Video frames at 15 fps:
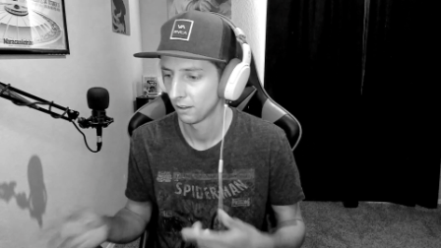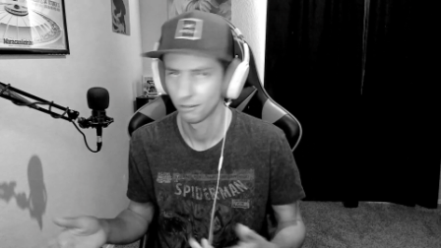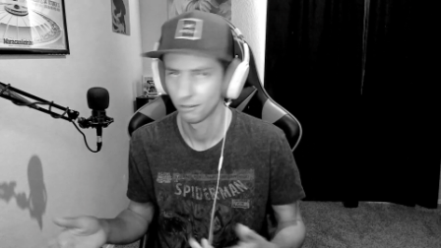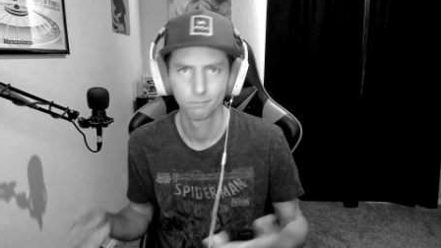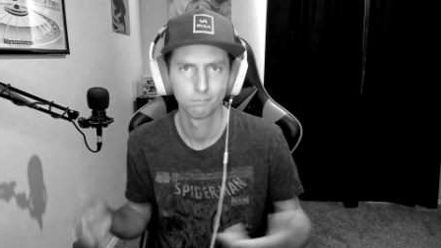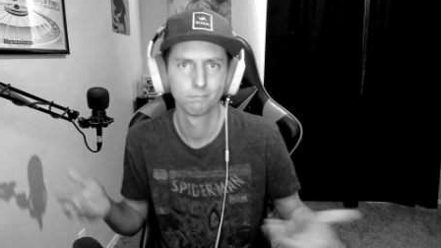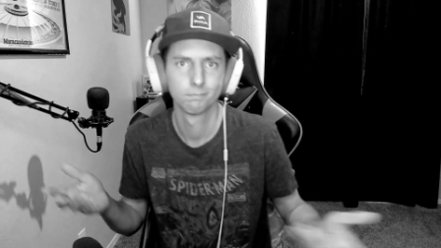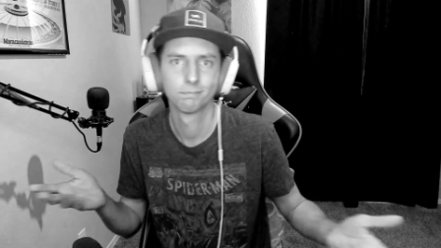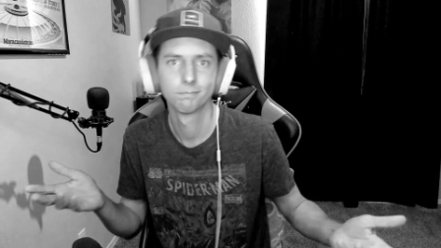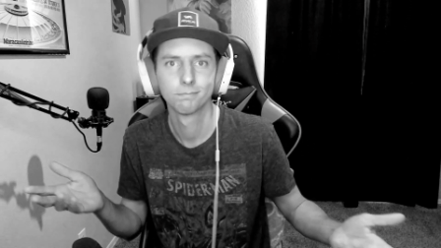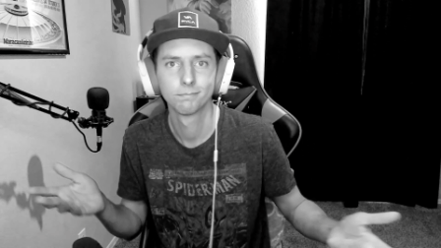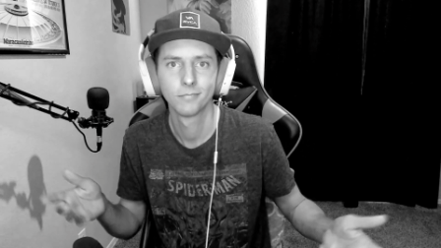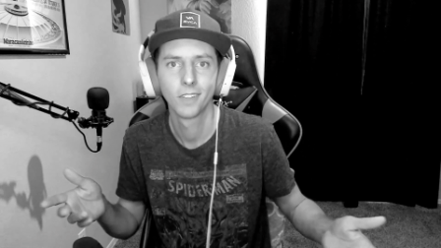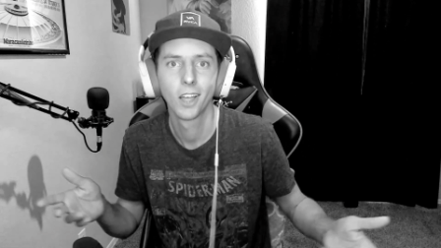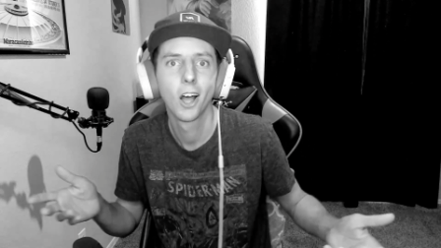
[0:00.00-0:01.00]

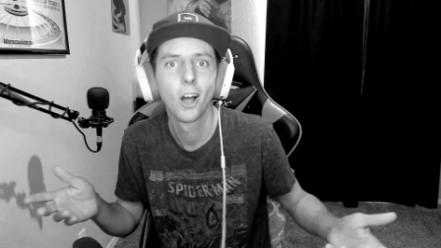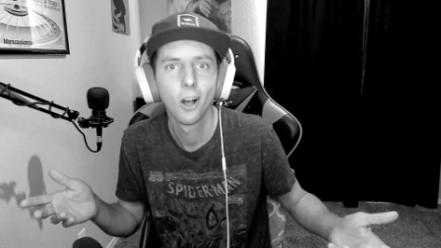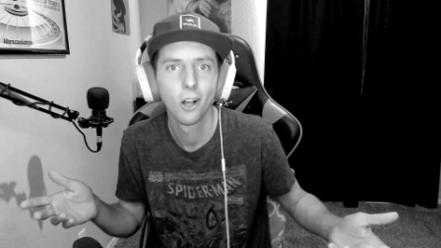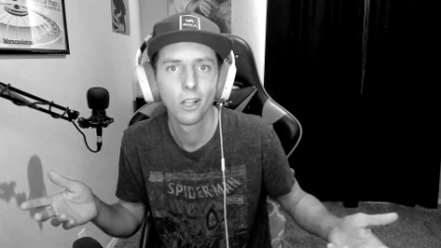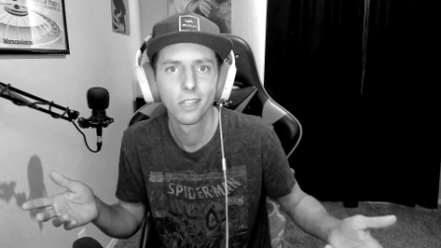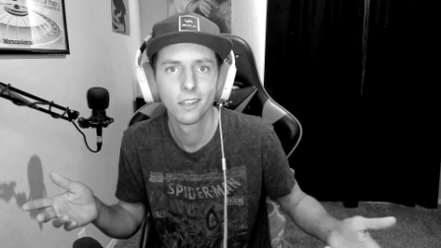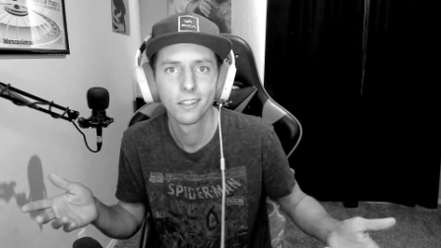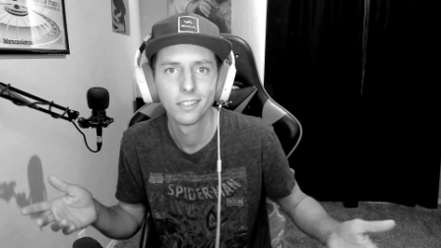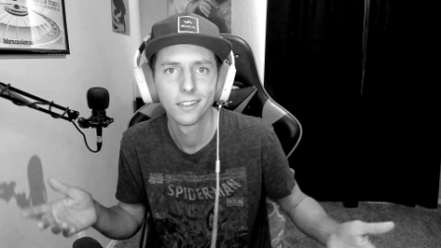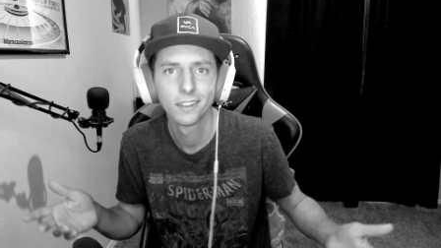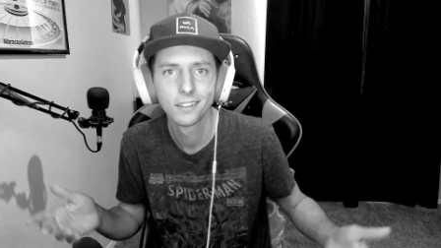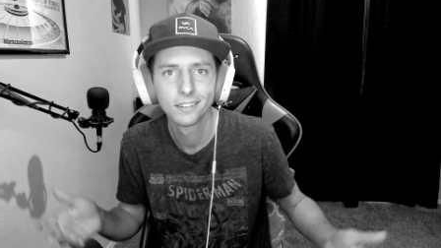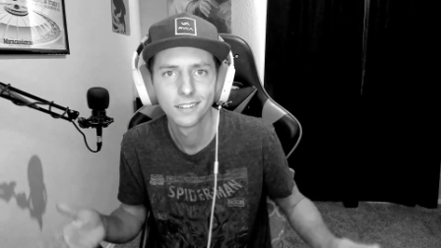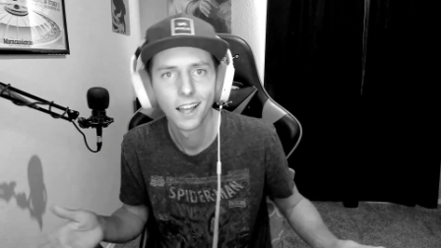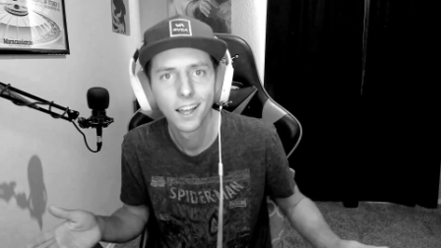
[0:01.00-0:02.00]
Uh, man, all of
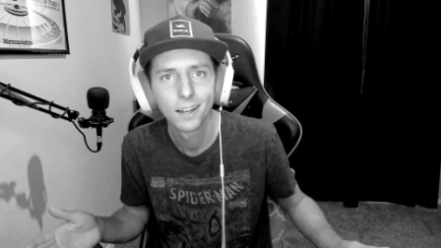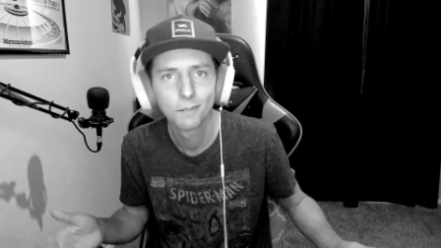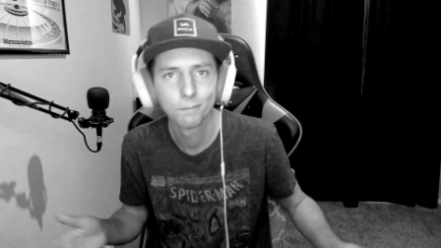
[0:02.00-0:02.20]
the time.